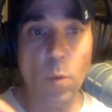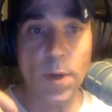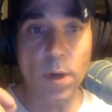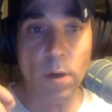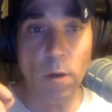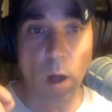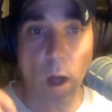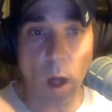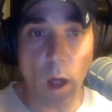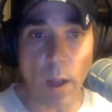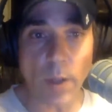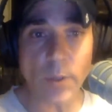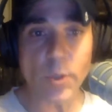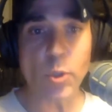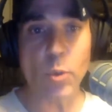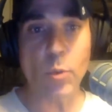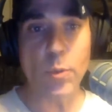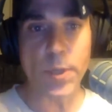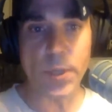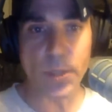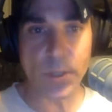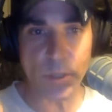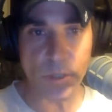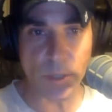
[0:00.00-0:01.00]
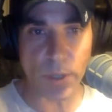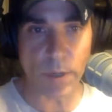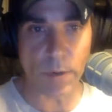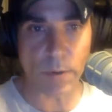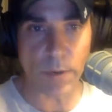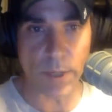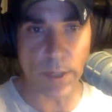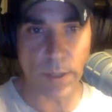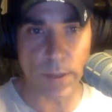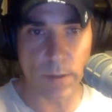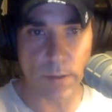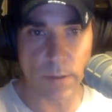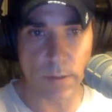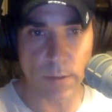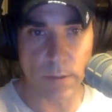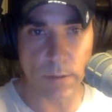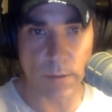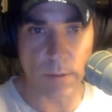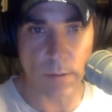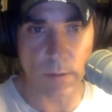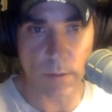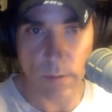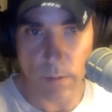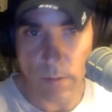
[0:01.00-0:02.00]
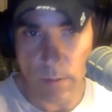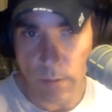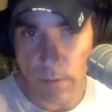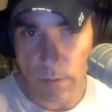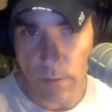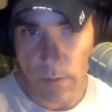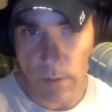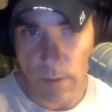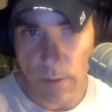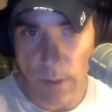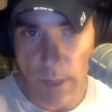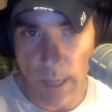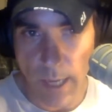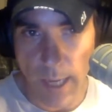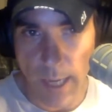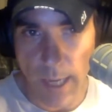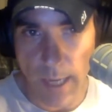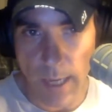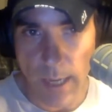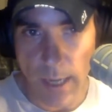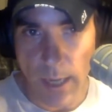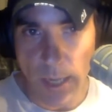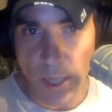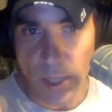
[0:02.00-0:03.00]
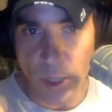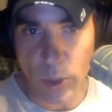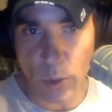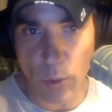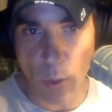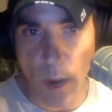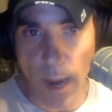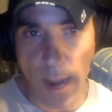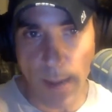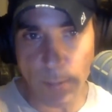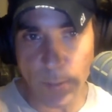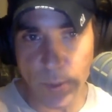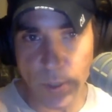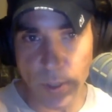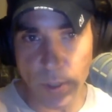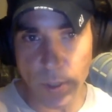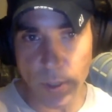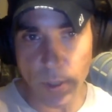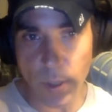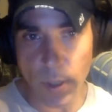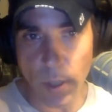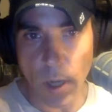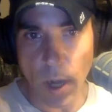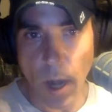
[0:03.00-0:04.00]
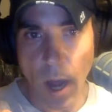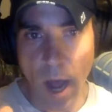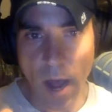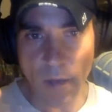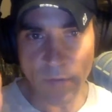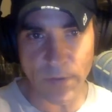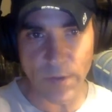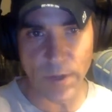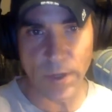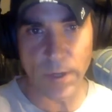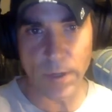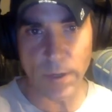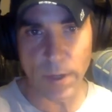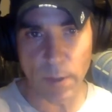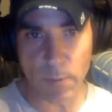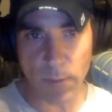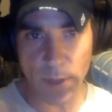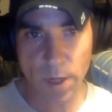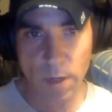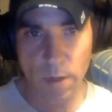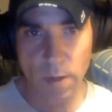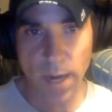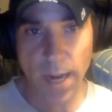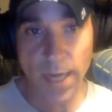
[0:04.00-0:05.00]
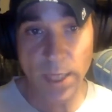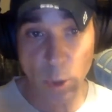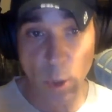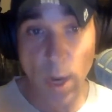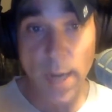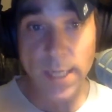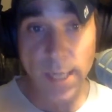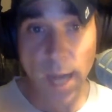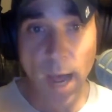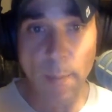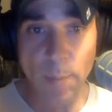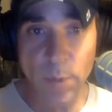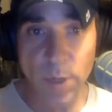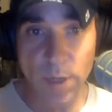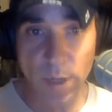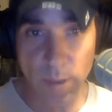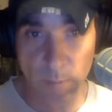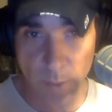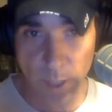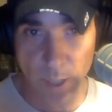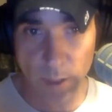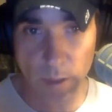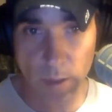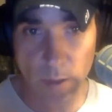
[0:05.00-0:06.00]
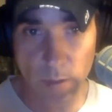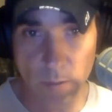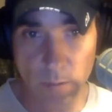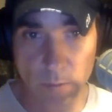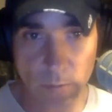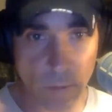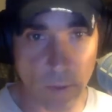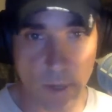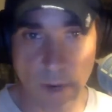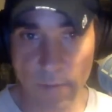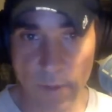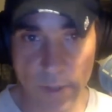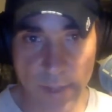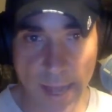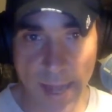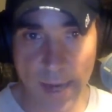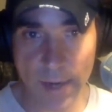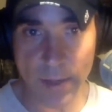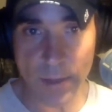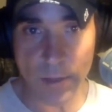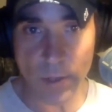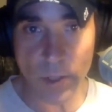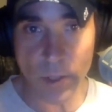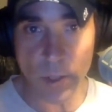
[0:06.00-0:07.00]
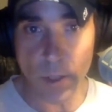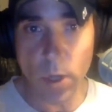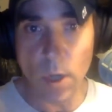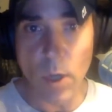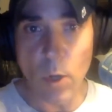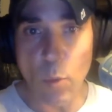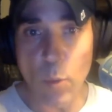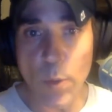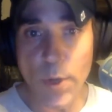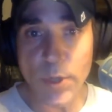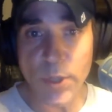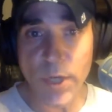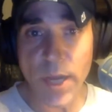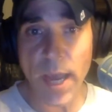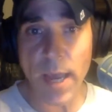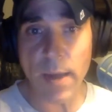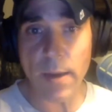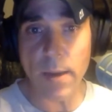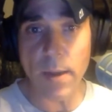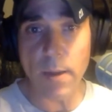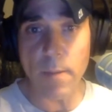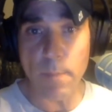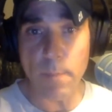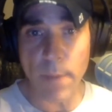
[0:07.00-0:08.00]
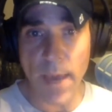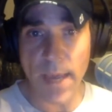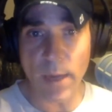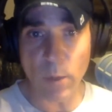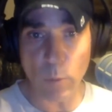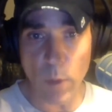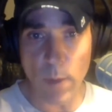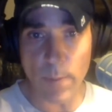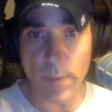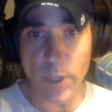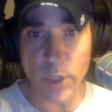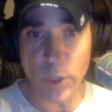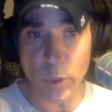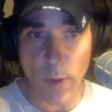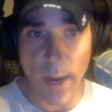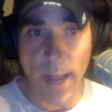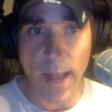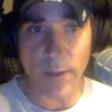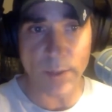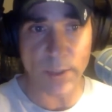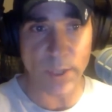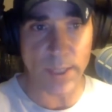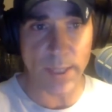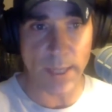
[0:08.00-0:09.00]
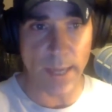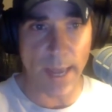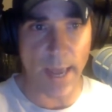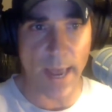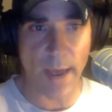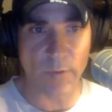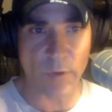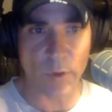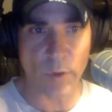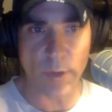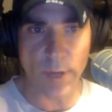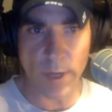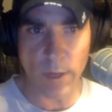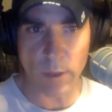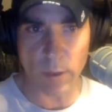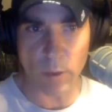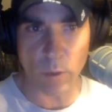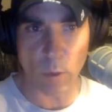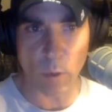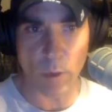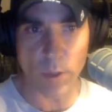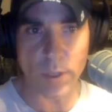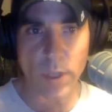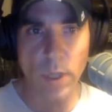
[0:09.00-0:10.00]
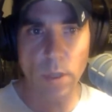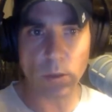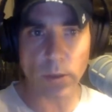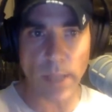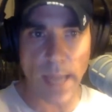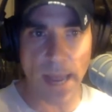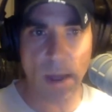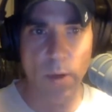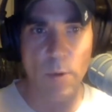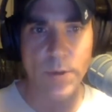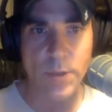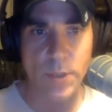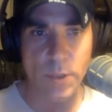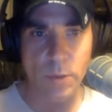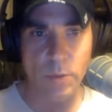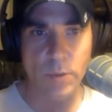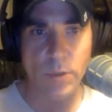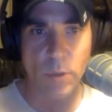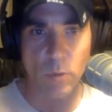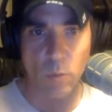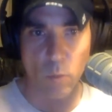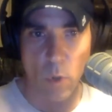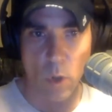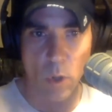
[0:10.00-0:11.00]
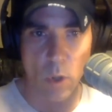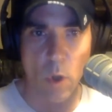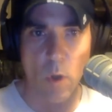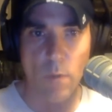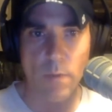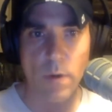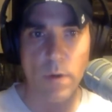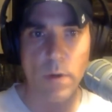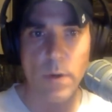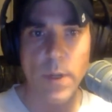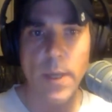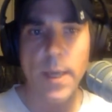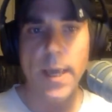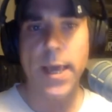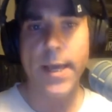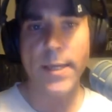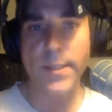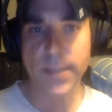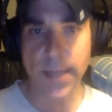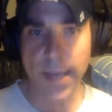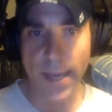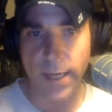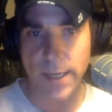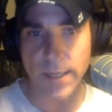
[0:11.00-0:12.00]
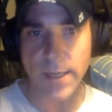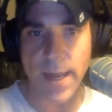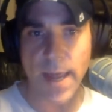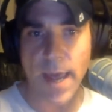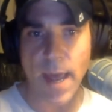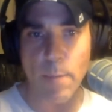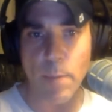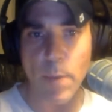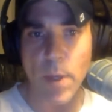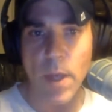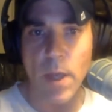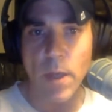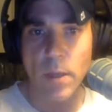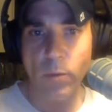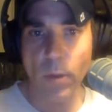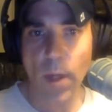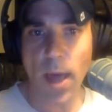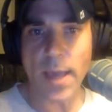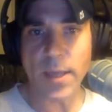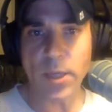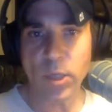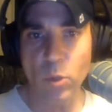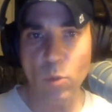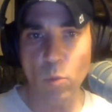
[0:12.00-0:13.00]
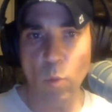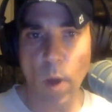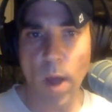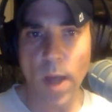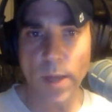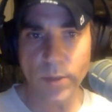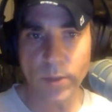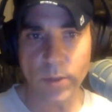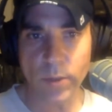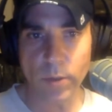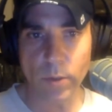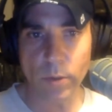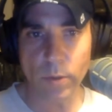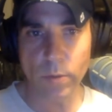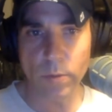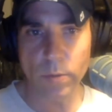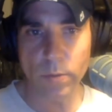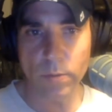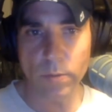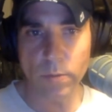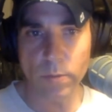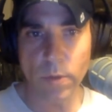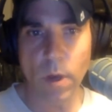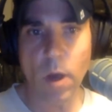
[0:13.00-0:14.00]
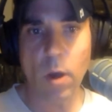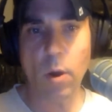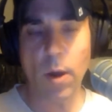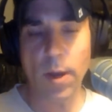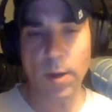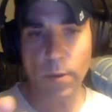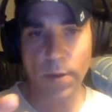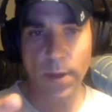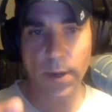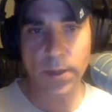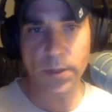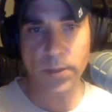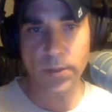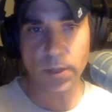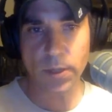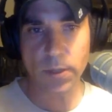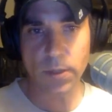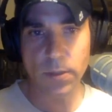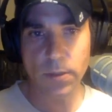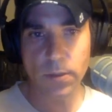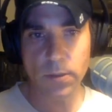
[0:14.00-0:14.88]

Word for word: are also considering a tryptophan emitter, a tritoptin emitter, whatever that is, which can make women drowsy after intercourse, allowing you to roll over and take a nap like you want to. Oh, I know that is a